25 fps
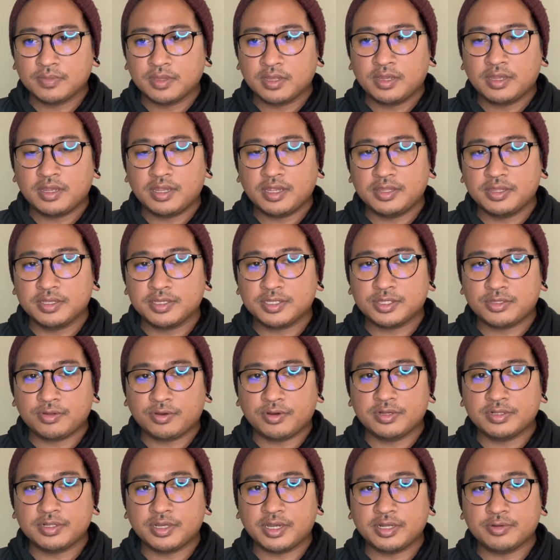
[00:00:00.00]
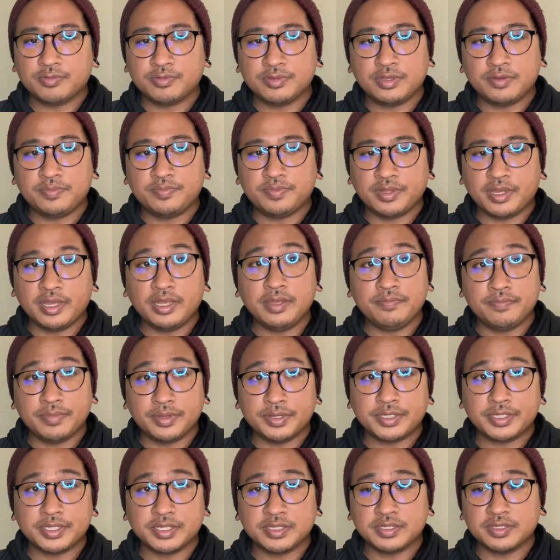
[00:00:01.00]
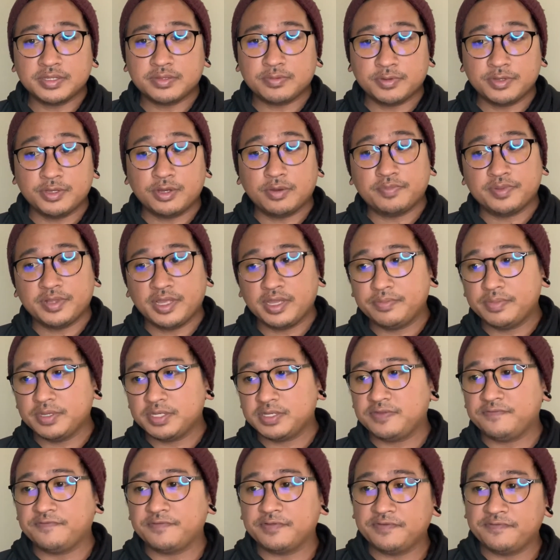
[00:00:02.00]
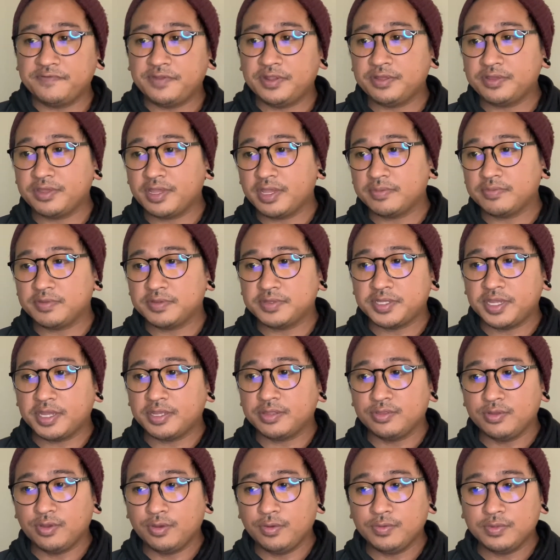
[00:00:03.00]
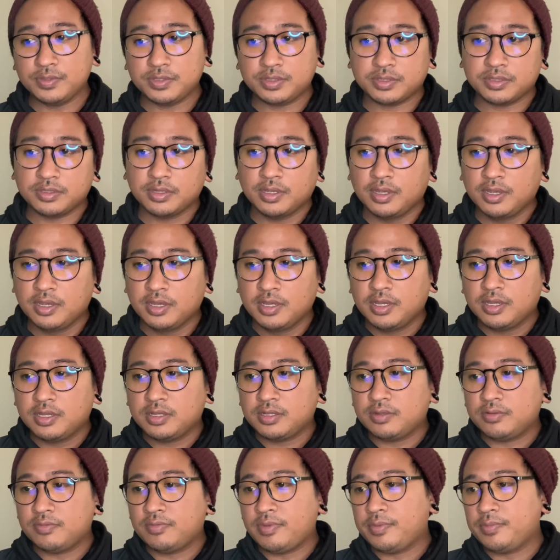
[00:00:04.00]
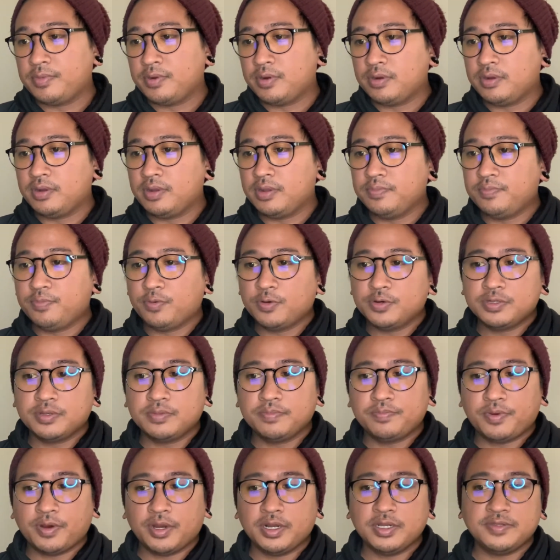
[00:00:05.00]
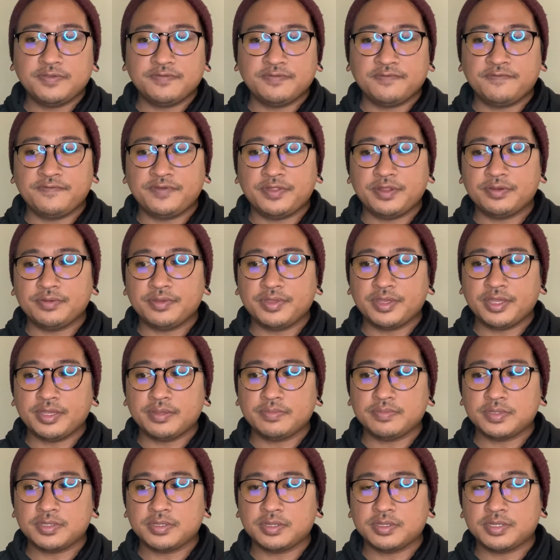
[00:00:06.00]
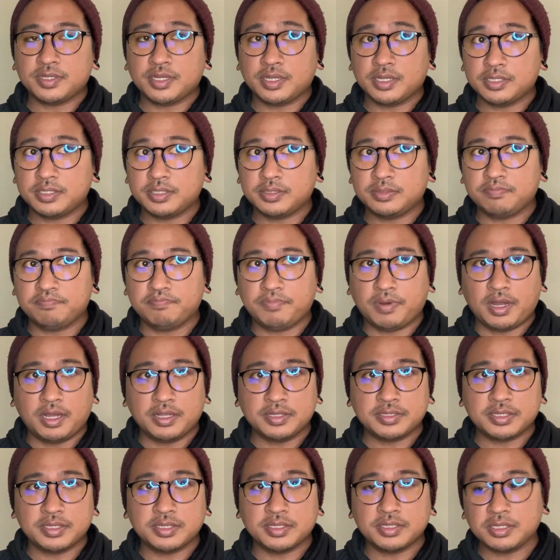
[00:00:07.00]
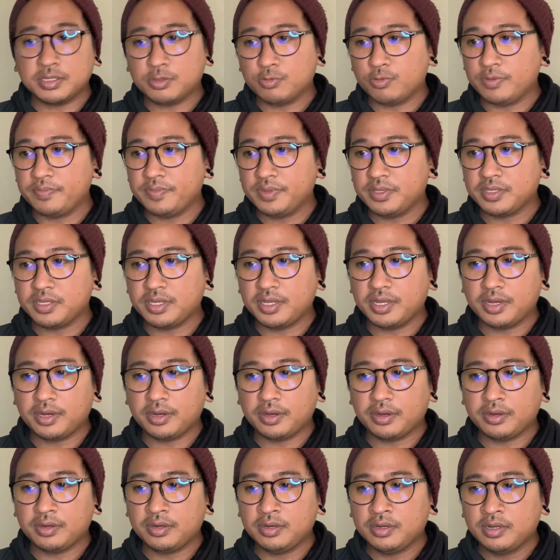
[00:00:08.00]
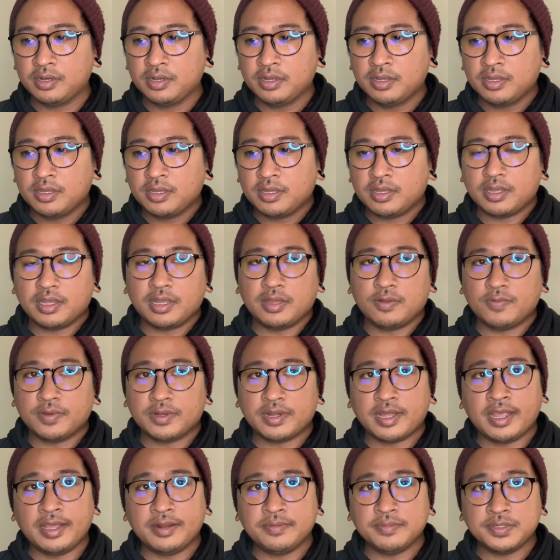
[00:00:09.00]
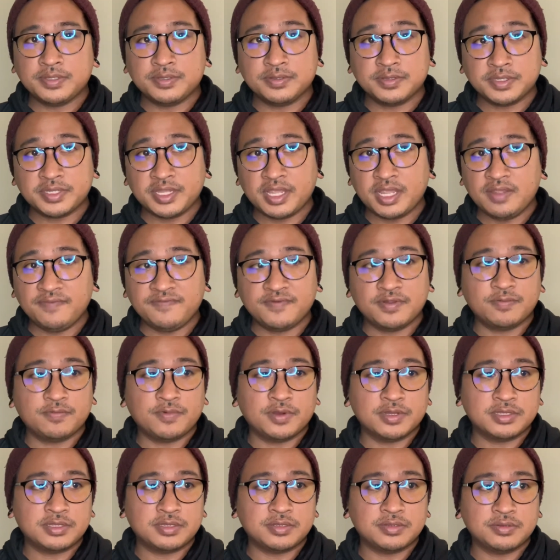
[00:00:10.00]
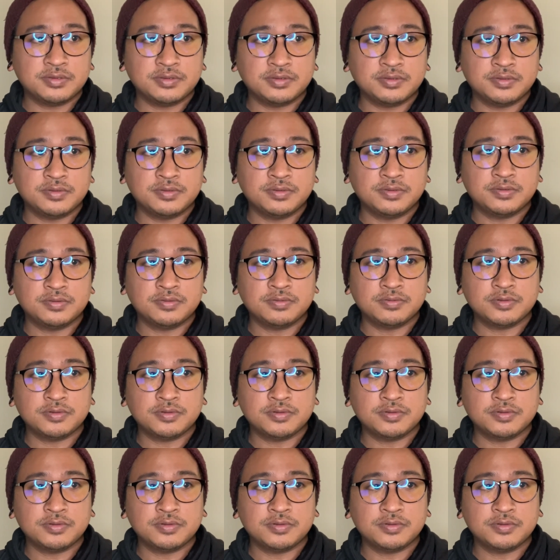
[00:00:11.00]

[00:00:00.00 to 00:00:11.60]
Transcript: in the storyline when you're playing missions for the video game, to take notes, remember important parts of the video game, such as bosses, equipment, gear, and what items to save and what to